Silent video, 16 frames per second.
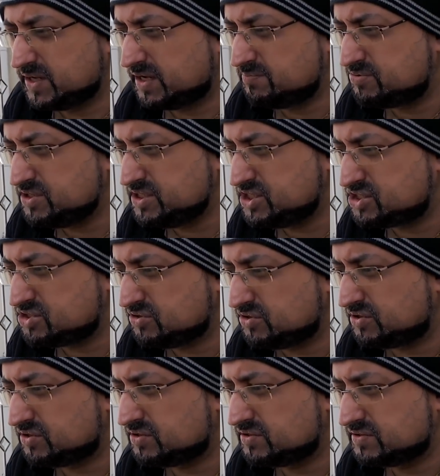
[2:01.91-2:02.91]
I'm pretty
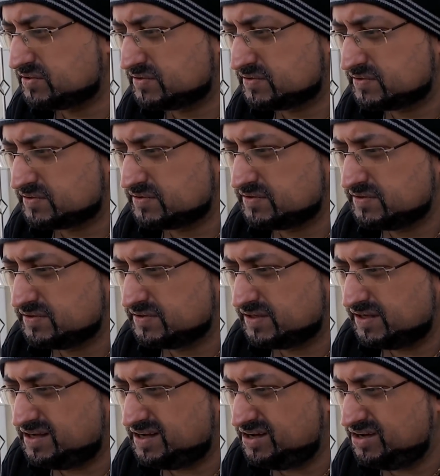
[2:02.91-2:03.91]
sure.
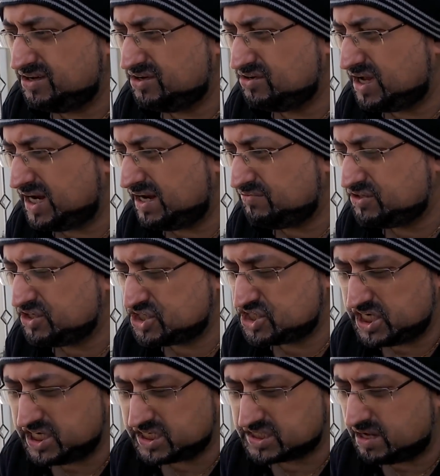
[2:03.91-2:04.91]
Oh, I'll have to
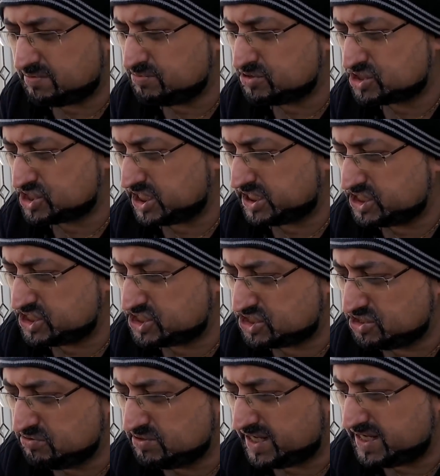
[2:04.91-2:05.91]
double check
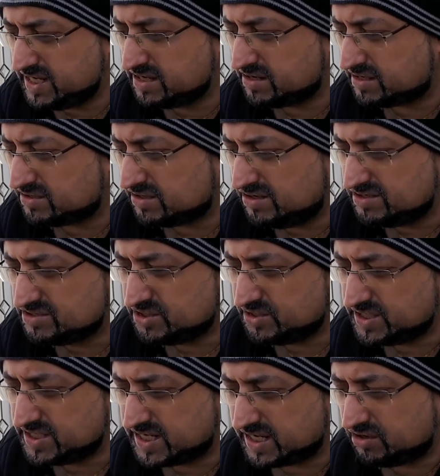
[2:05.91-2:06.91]
it's you later. I can't do
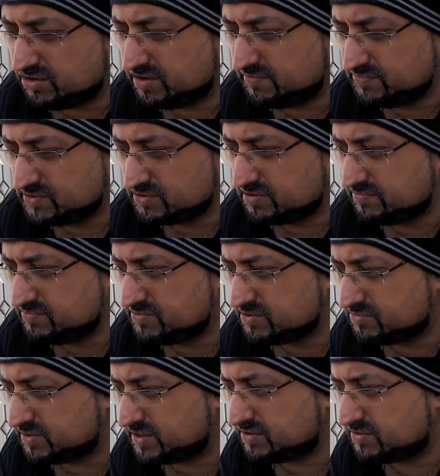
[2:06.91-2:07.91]
it now. I'm not
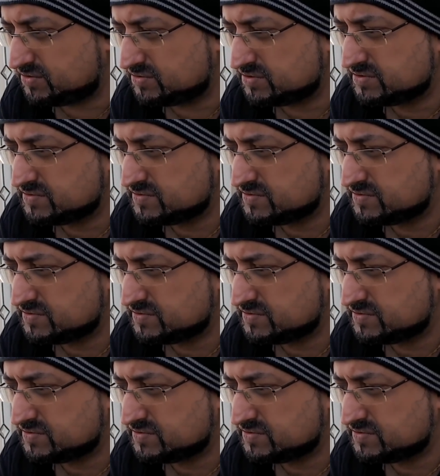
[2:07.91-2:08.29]
well.